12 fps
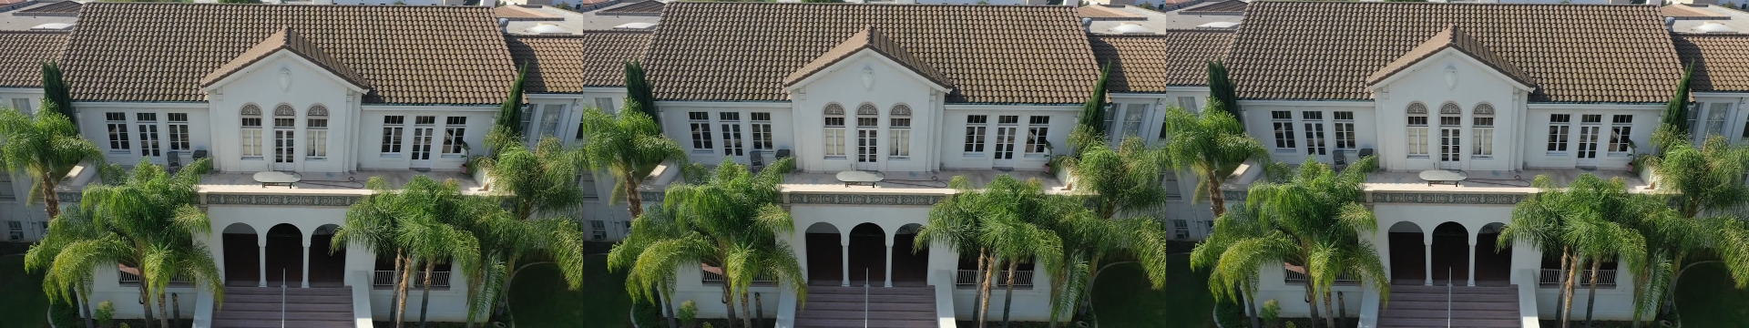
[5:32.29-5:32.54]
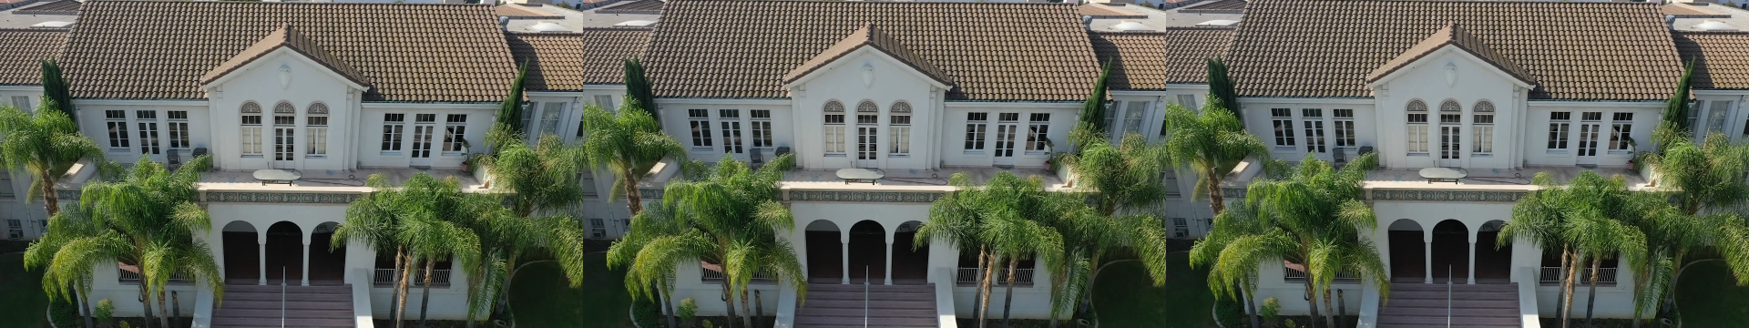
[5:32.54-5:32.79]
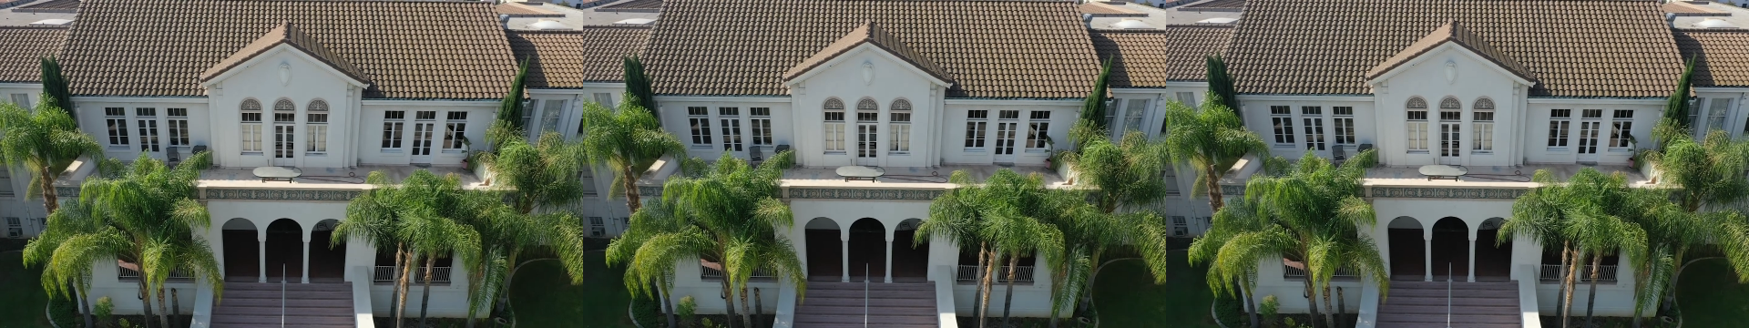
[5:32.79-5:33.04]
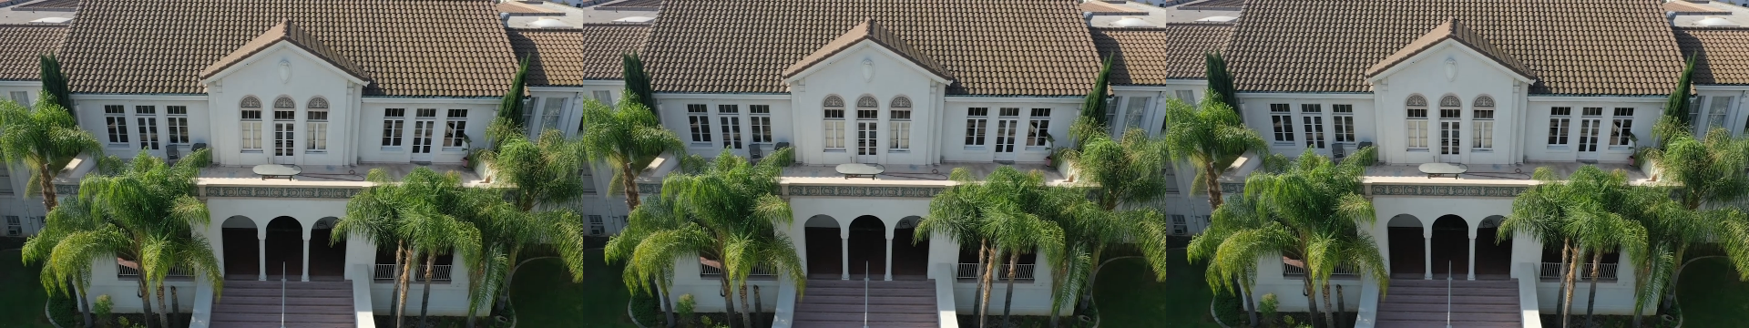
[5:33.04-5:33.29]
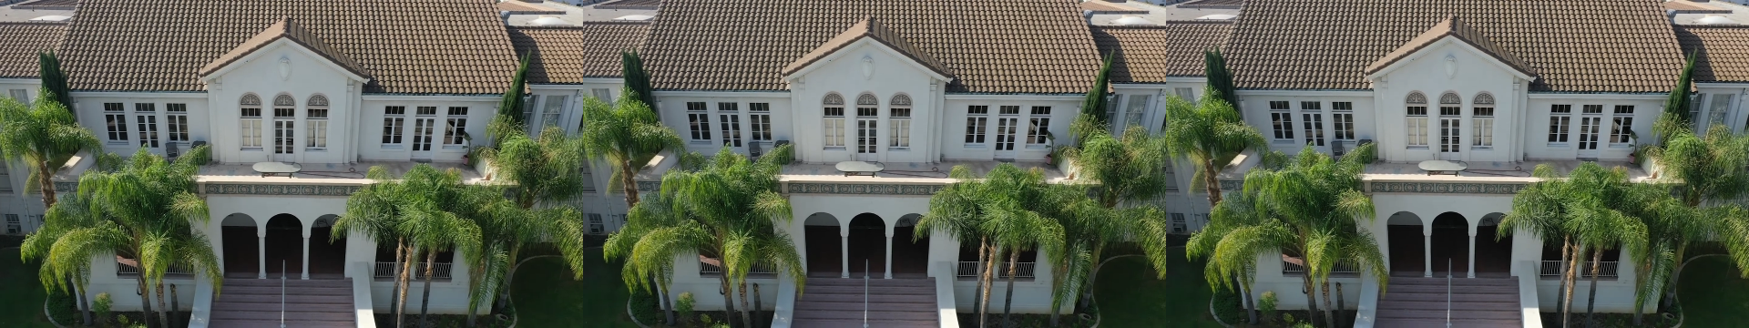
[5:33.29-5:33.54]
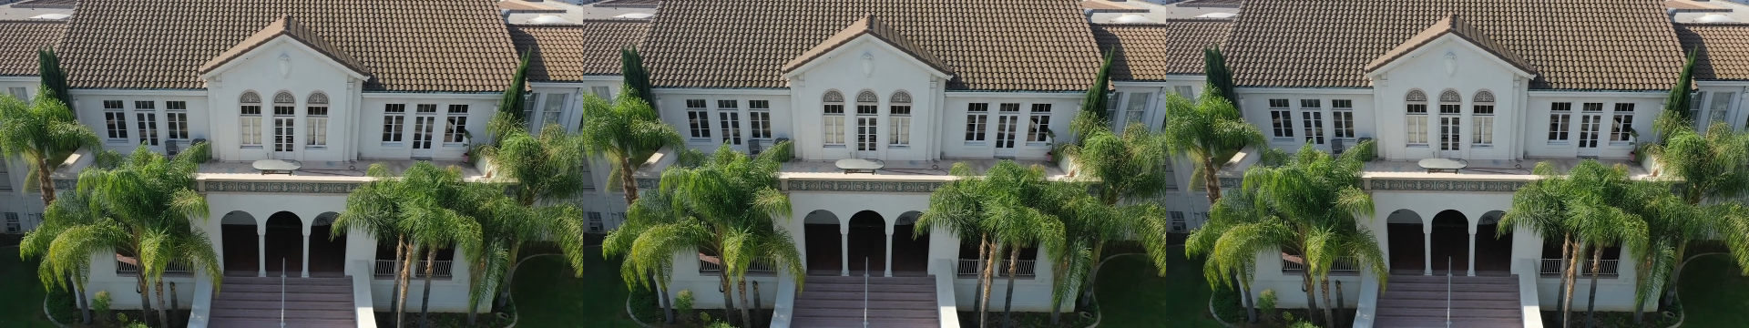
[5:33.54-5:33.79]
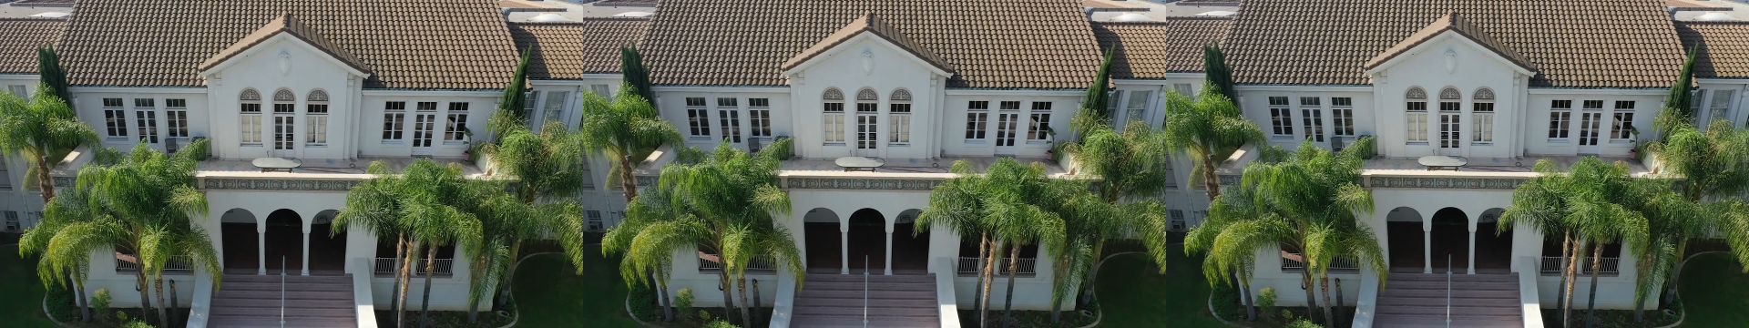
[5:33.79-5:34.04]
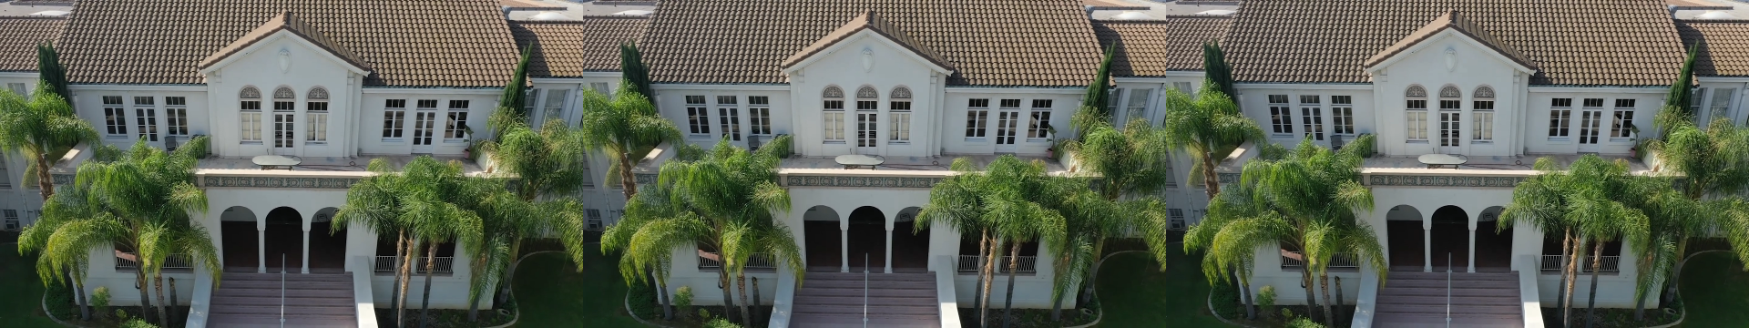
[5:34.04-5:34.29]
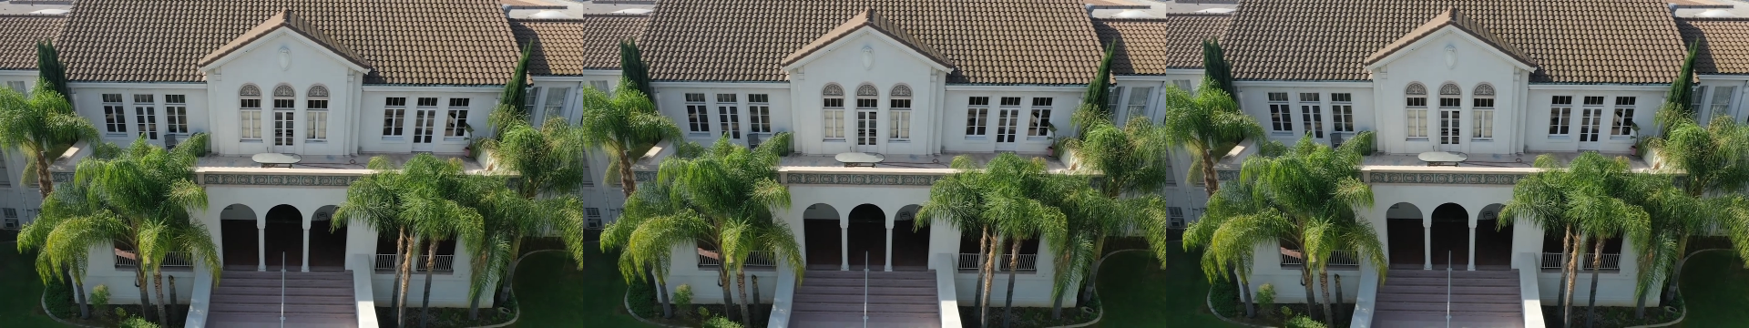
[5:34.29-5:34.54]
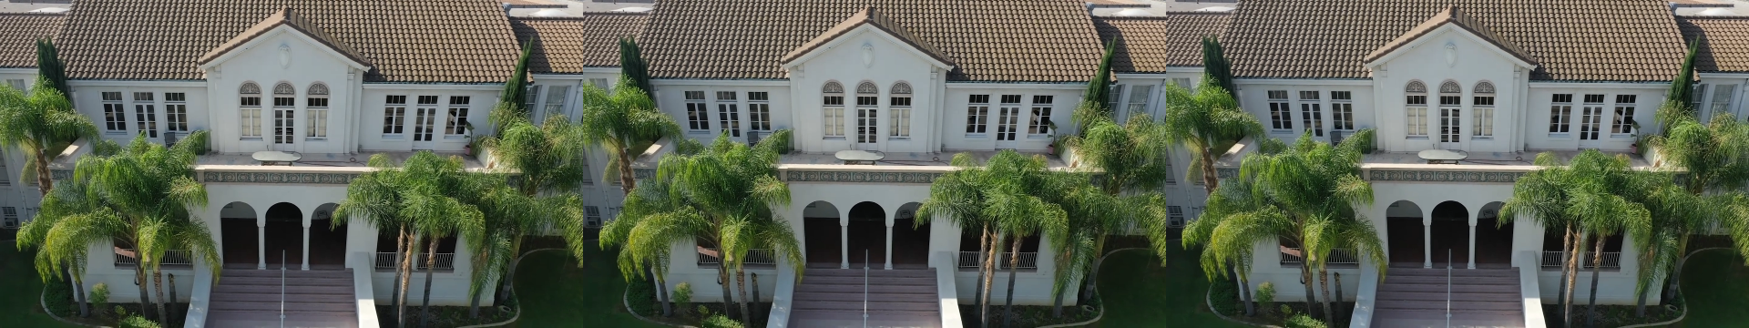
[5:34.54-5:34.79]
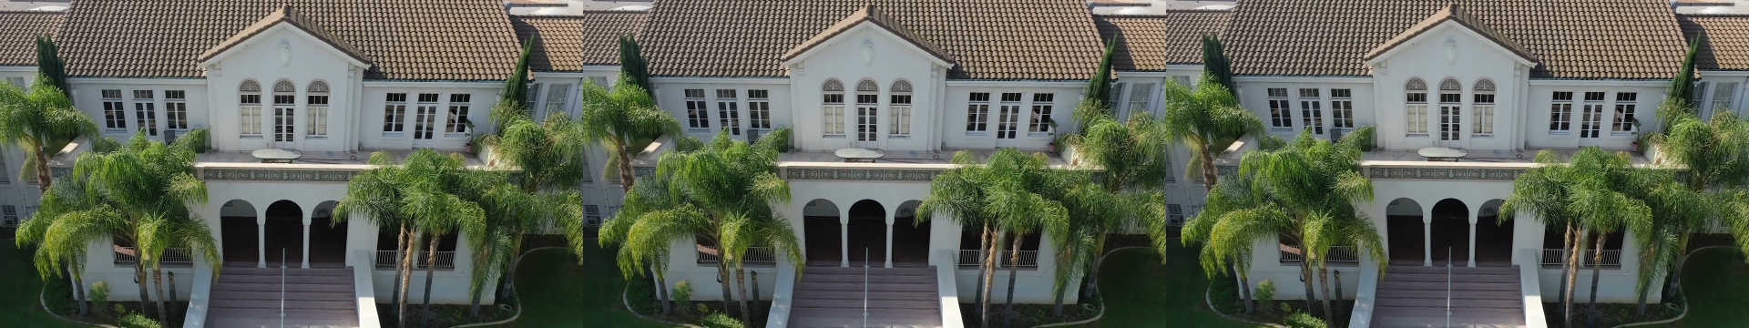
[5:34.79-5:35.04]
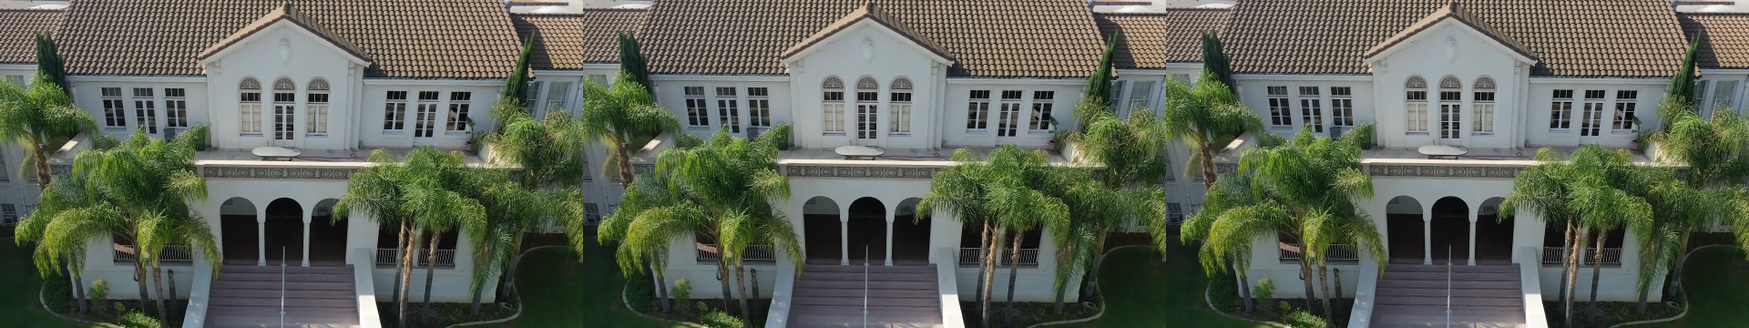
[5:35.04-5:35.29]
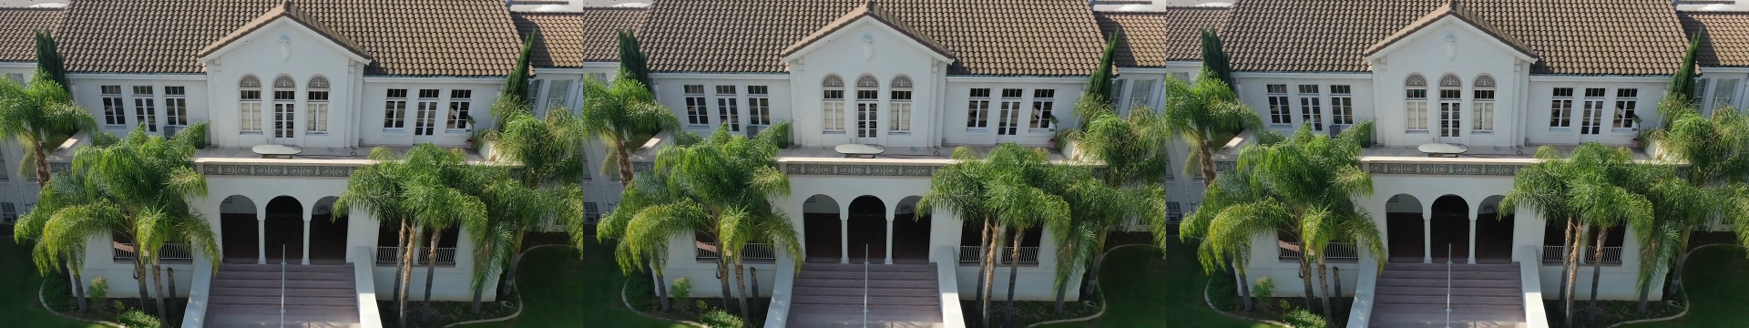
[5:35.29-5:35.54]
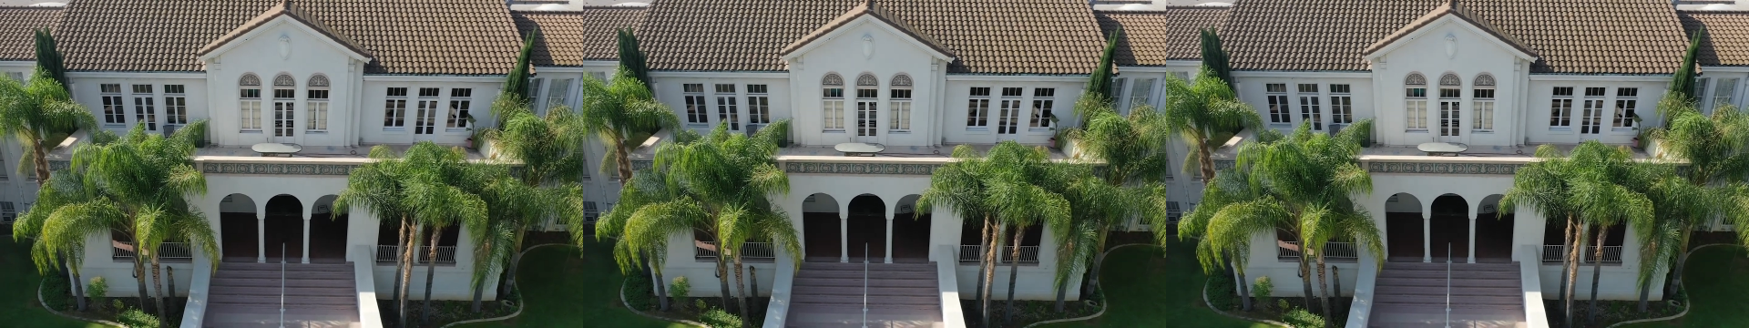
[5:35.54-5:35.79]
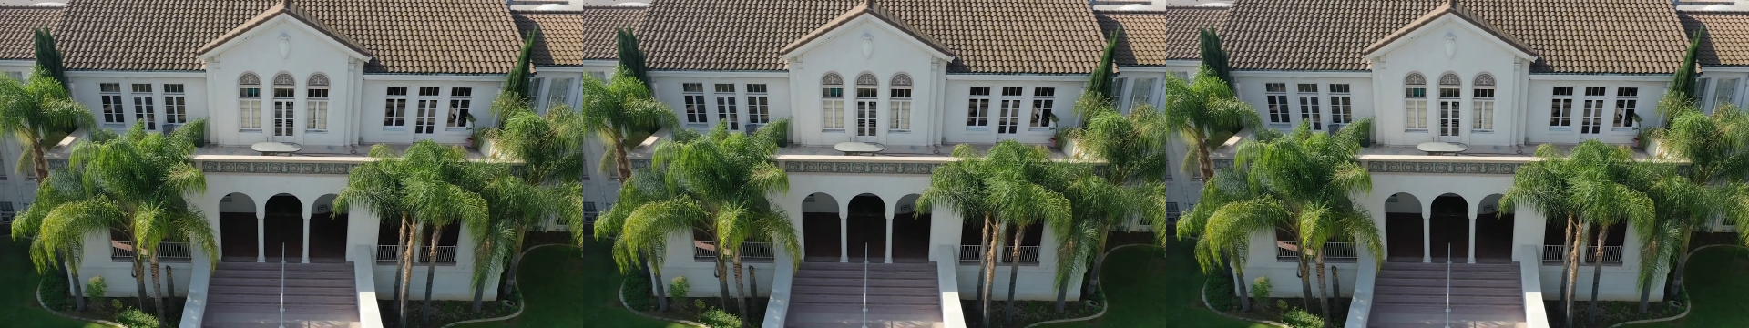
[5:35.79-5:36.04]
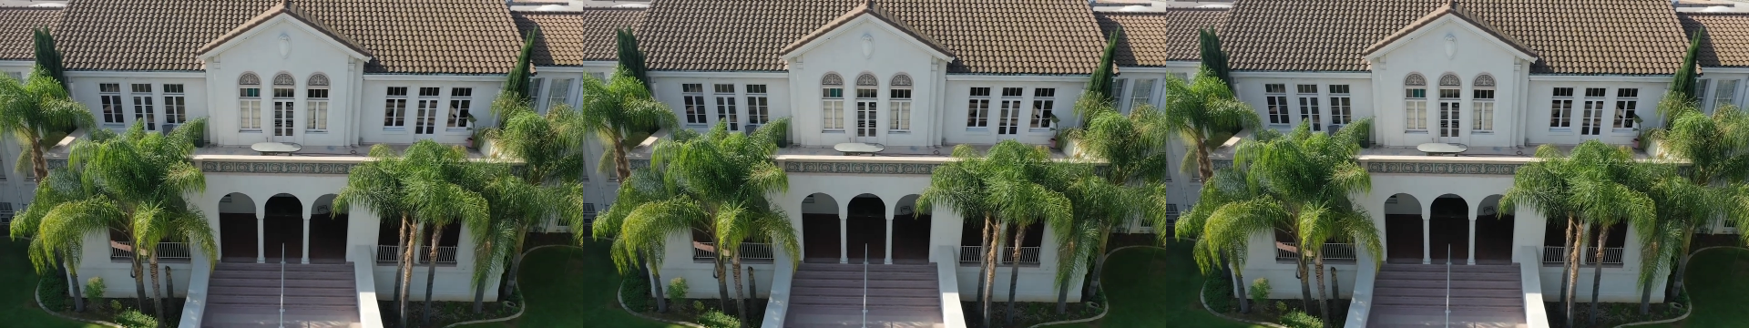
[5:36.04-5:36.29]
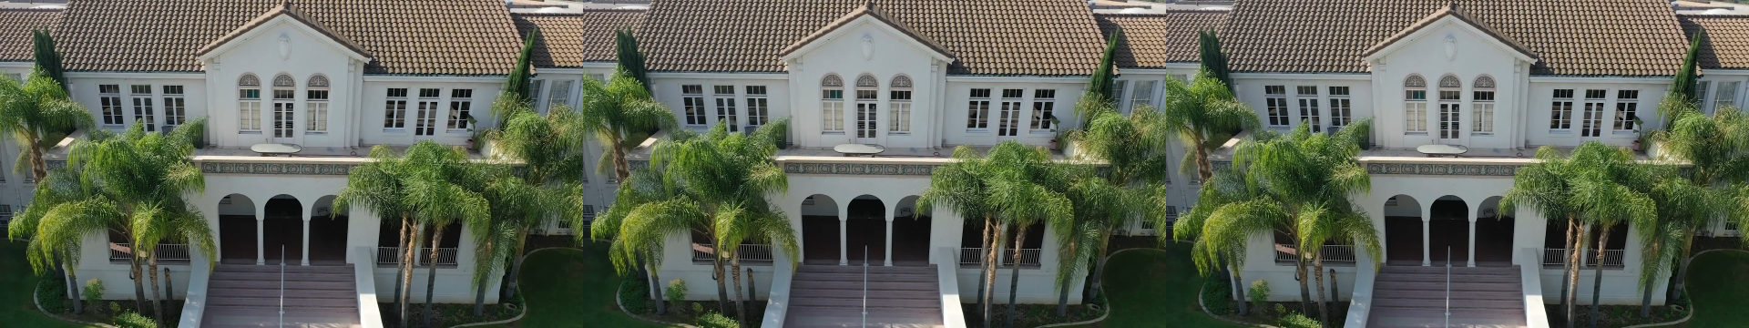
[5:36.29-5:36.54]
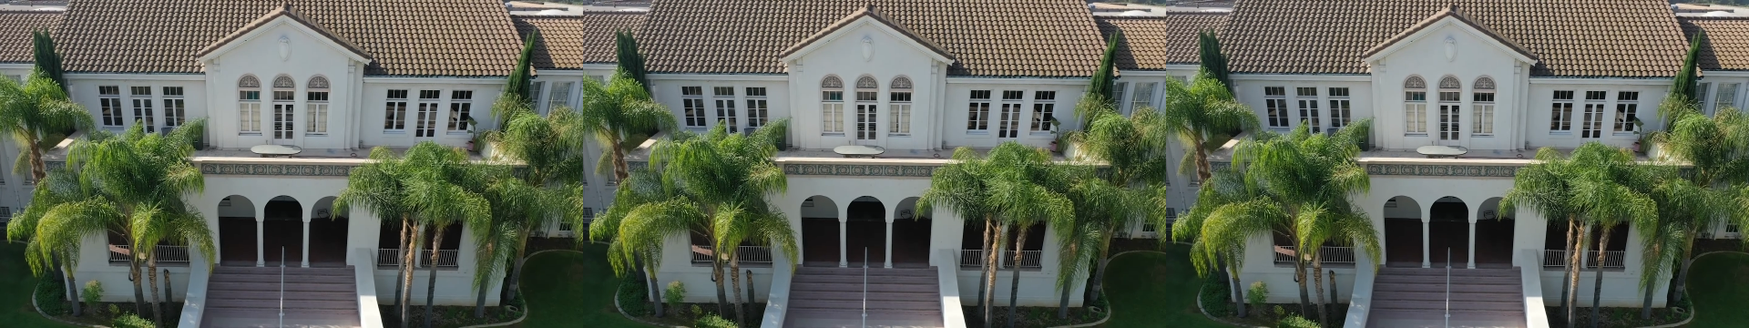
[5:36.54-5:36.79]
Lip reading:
(no speaker visible)